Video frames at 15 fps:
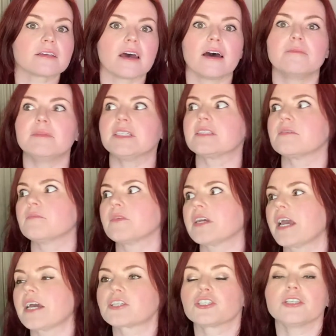It's something
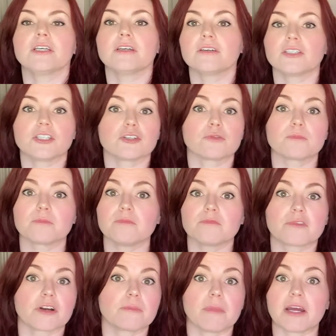actually a dear
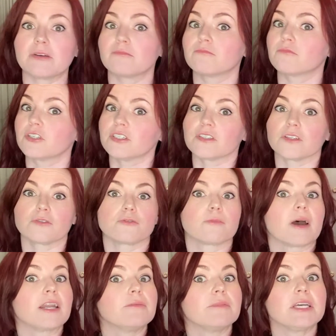friend of mine recently
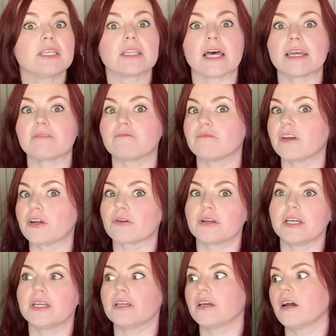reminded me, like
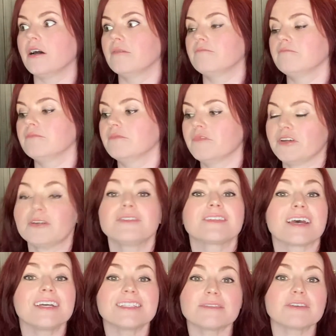very
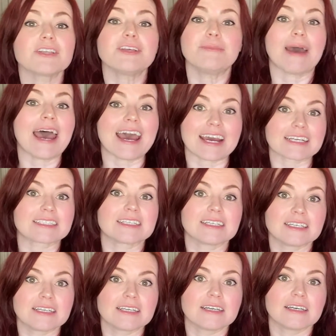scientifically backed,
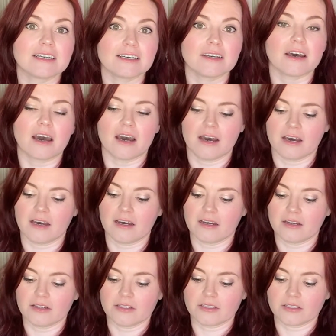
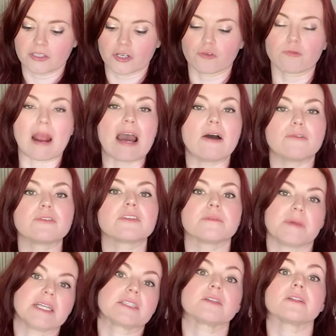to ground the
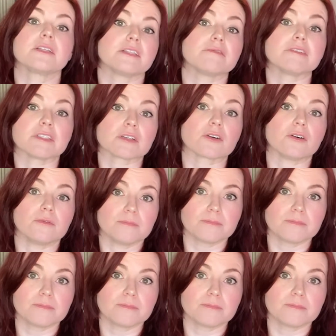mental and the physical.